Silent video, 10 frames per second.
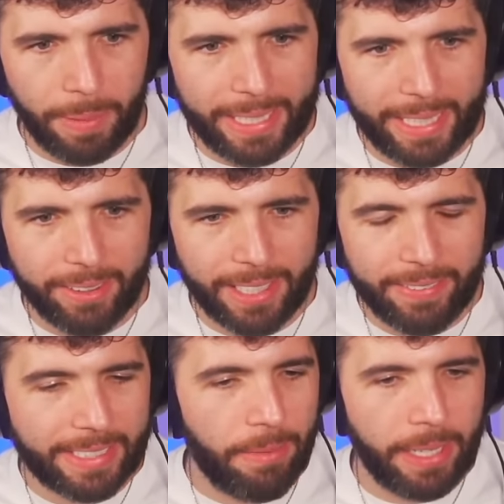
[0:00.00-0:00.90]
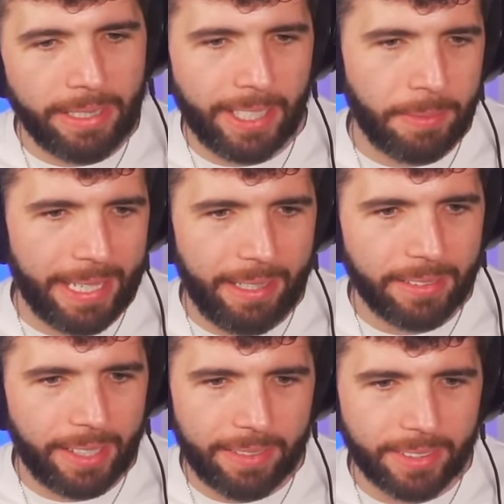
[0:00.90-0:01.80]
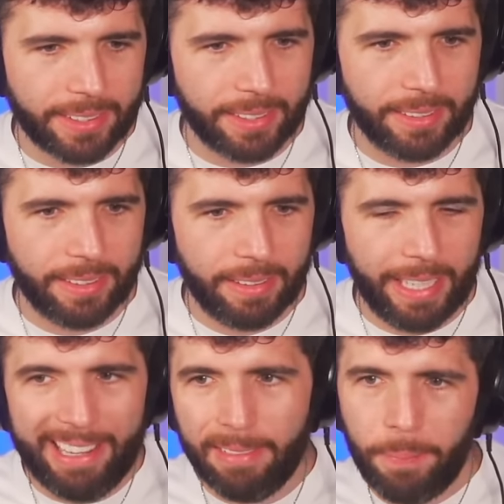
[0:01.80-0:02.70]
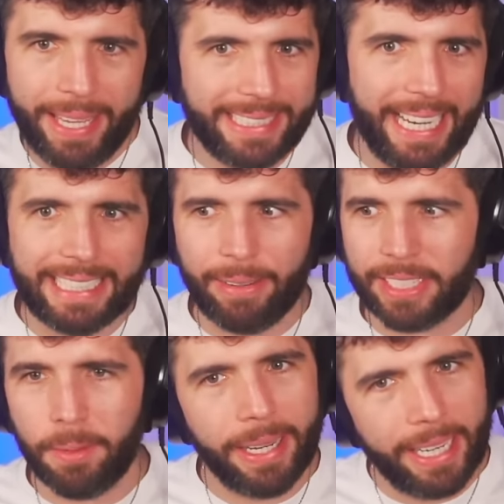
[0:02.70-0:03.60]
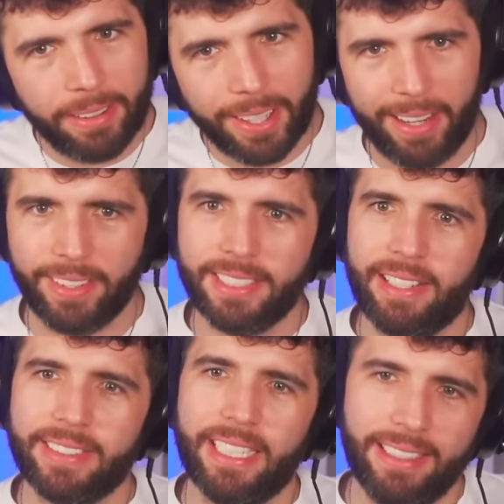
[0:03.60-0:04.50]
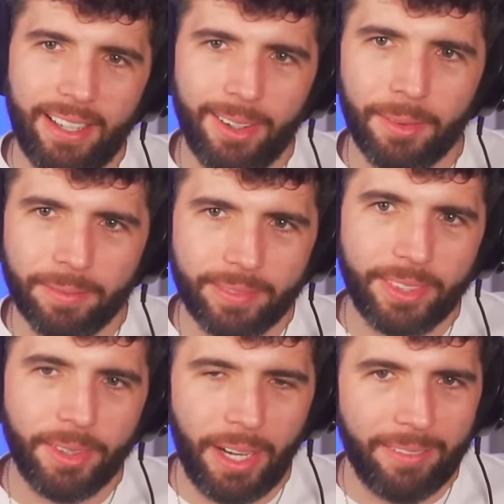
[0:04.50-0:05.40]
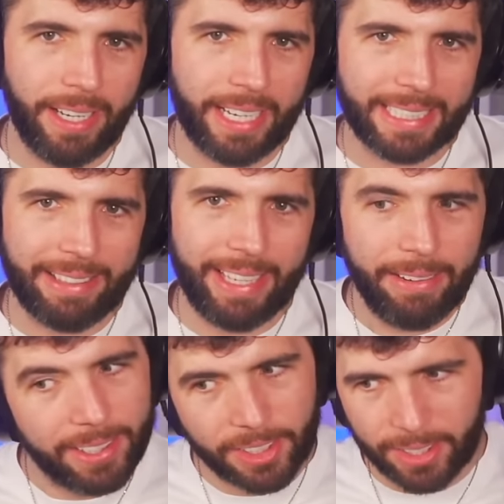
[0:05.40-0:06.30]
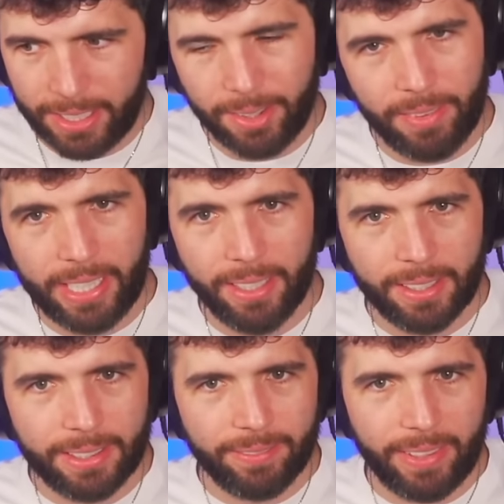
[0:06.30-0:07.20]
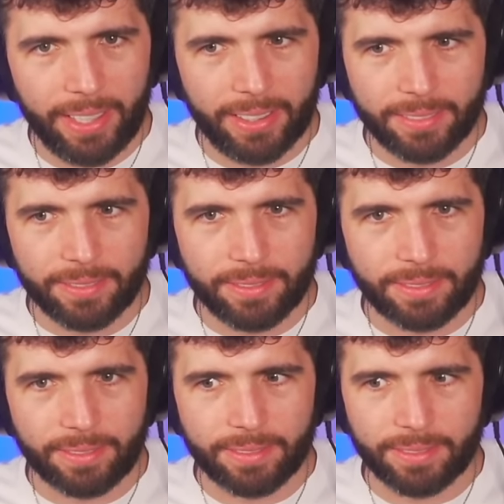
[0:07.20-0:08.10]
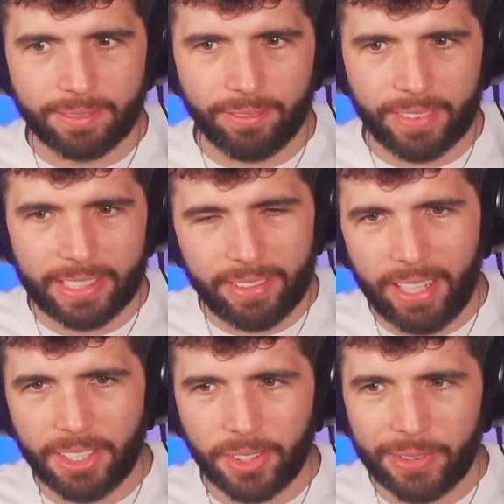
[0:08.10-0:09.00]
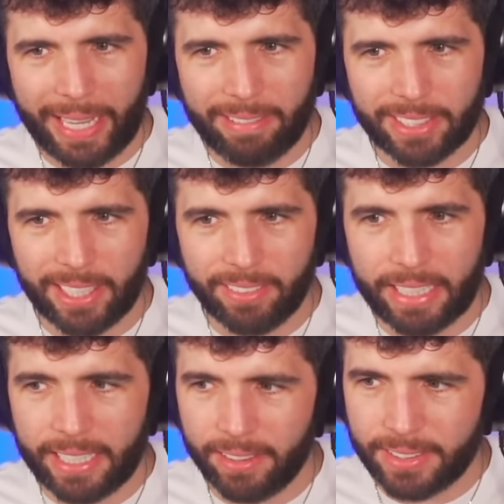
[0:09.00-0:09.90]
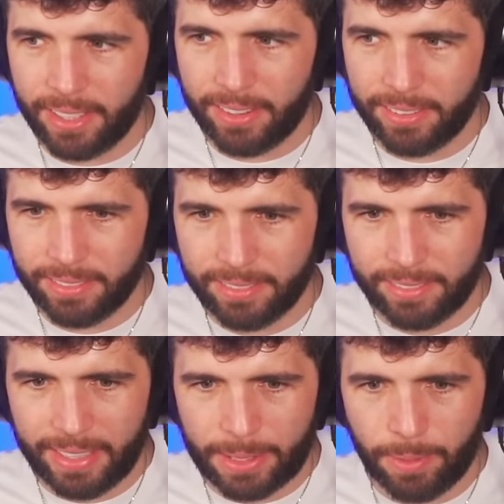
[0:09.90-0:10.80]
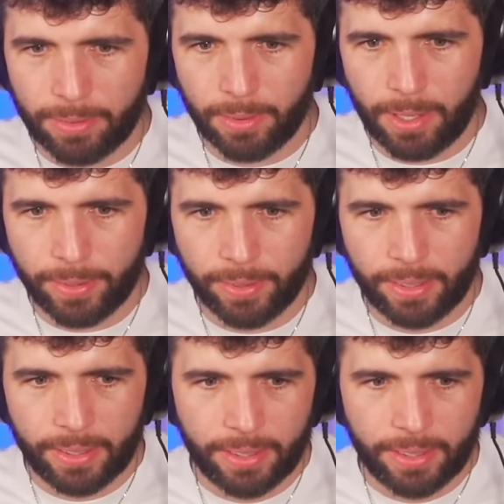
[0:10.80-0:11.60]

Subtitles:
Played Helldivers? Everyone keeps asking about the Helldivers. Even my PT today was like, you played Helldivers? And I was like, no. I feel like it's a game that he would enjoy, not me. But I enjoy all games and I really though, so that's waffle.